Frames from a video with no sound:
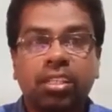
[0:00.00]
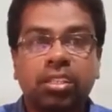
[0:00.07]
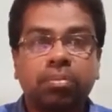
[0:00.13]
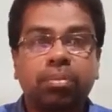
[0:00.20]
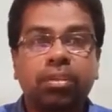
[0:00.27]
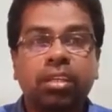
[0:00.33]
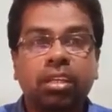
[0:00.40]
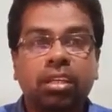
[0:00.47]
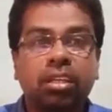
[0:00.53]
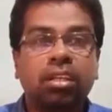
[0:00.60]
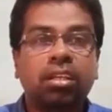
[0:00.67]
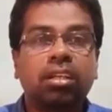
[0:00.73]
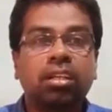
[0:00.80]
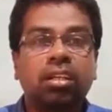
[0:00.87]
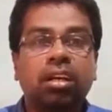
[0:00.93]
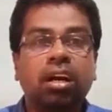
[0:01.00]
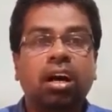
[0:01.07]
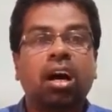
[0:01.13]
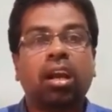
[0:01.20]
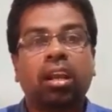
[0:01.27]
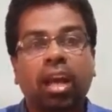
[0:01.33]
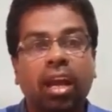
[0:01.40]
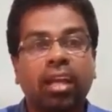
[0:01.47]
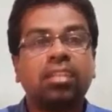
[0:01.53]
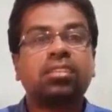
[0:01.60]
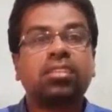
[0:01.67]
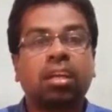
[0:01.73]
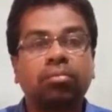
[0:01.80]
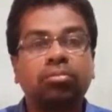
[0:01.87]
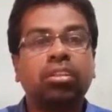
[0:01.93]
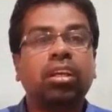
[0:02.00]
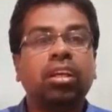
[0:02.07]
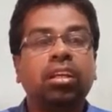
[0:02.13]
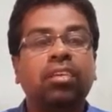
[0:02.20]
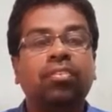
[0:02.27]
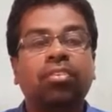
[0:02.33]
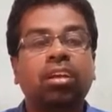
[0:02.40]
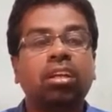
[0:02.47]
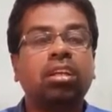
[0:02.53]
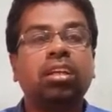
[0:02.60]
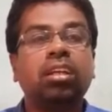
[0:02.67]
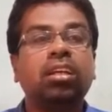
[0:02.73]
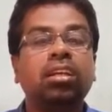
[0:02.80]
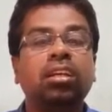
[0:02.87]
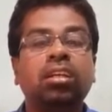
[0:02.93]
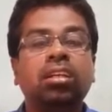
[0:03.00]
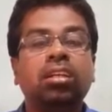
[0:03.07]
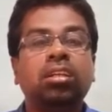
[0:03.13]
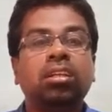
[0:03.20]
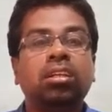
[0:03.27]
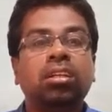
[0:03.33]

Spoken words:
When I speak or write something differently,